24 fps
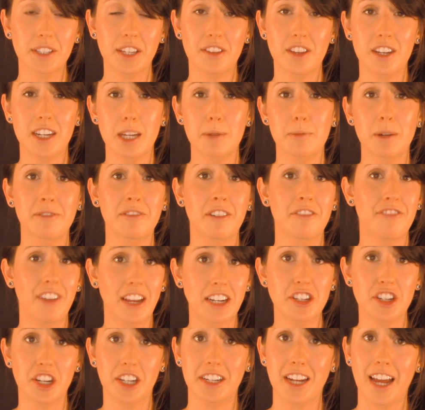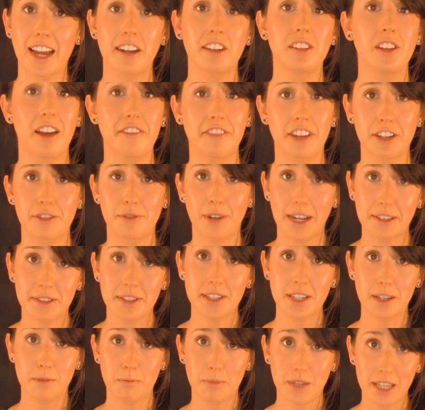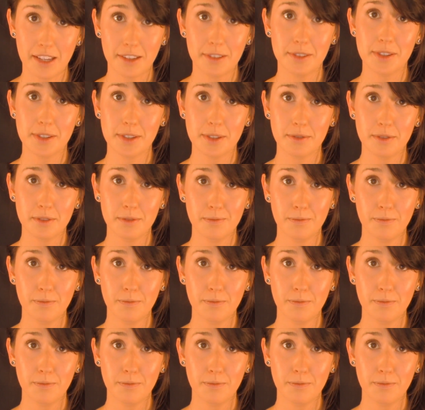in the name of avenging 9/11 rest in peace.